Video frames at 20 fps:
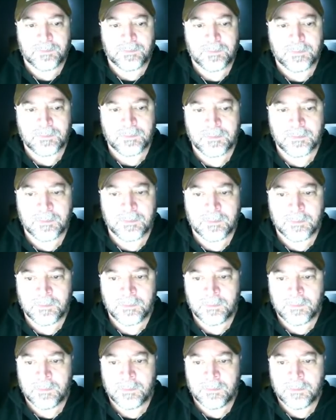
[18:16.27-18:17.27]

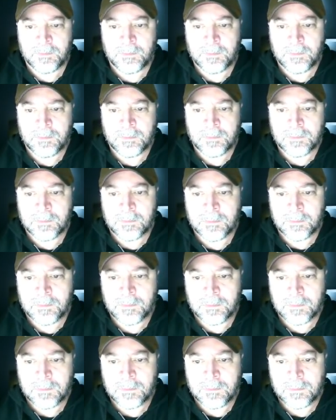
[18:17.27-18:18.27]

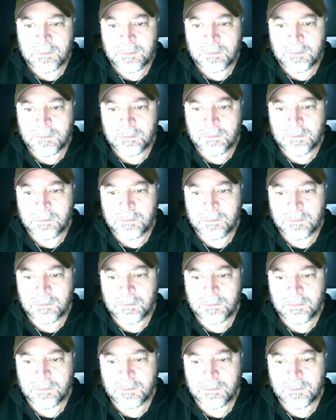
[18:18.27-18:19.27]

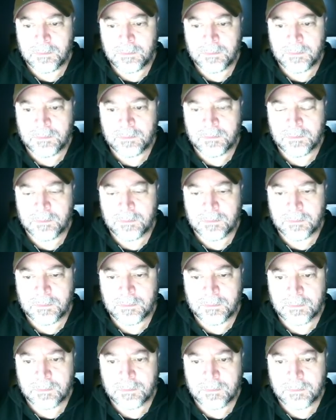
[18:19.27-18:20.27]

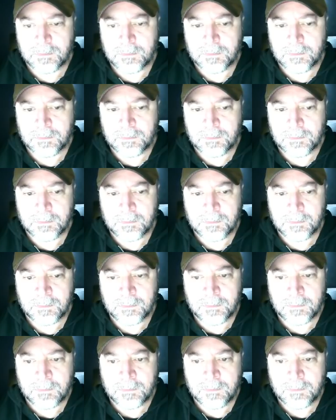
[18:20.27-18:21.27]

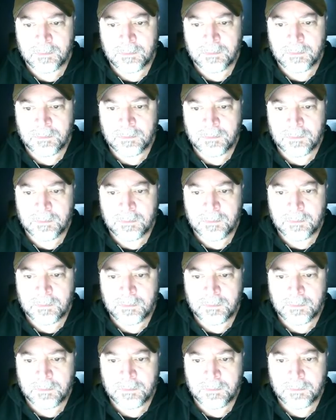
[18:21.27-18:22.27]
[no speech]